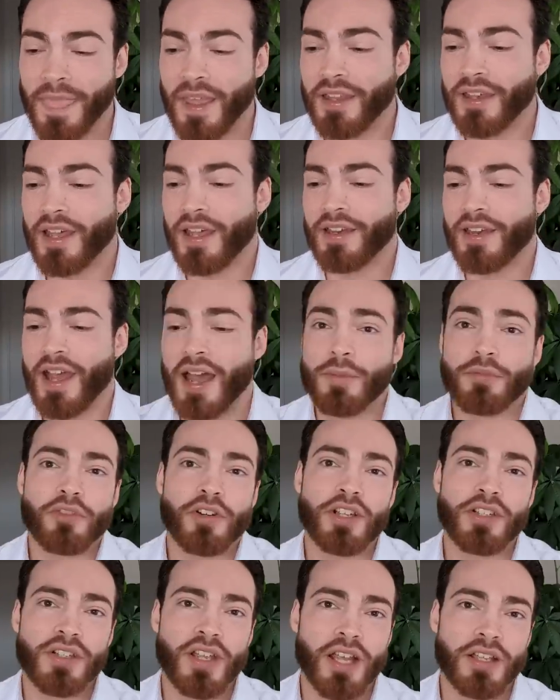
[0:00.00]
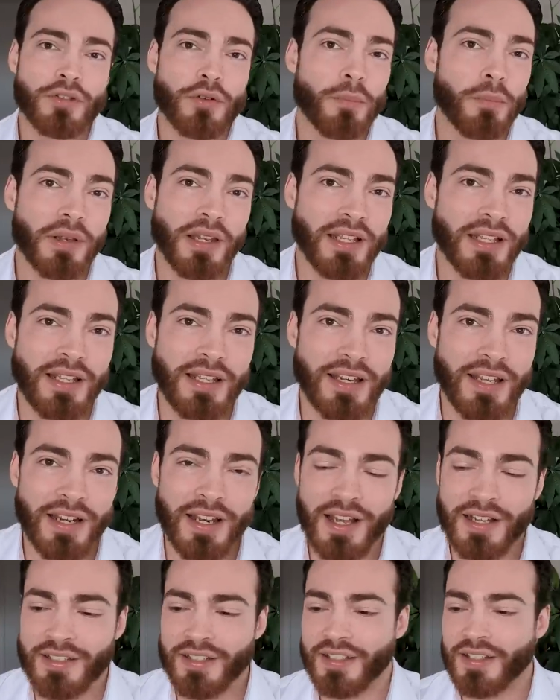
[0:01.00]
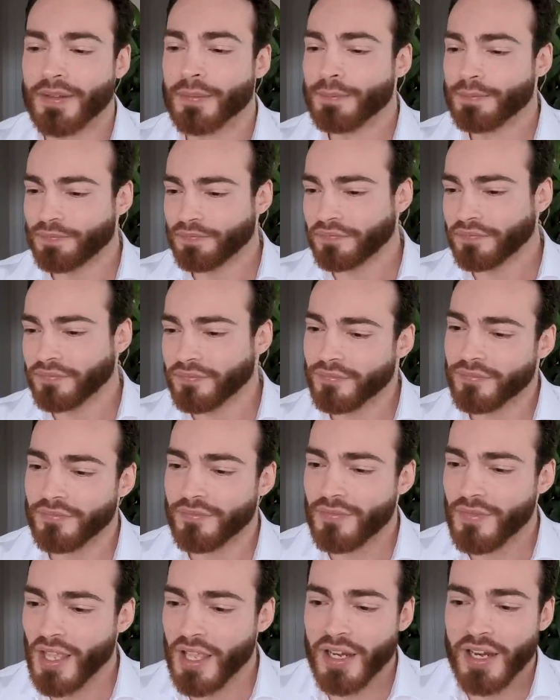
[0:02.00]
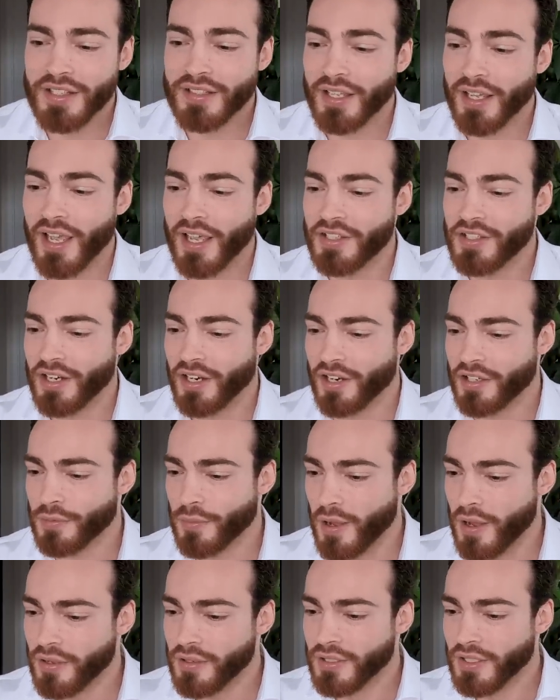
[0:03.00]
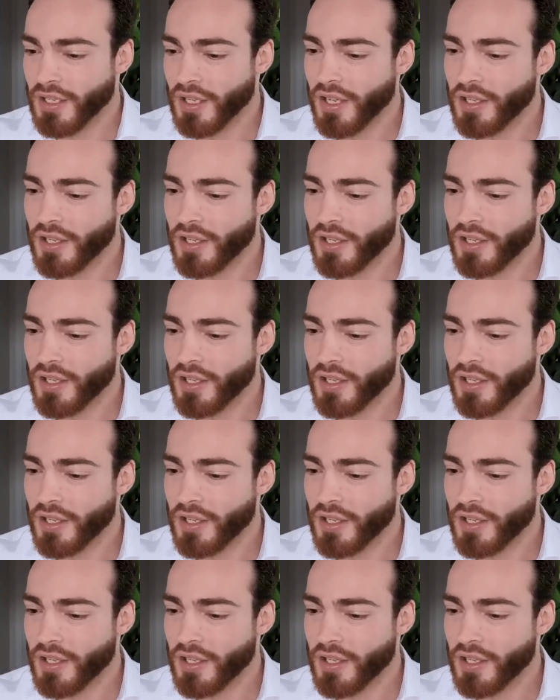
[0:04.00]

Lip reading: and then the hamstring gets completely neglected. And that's the case here as well.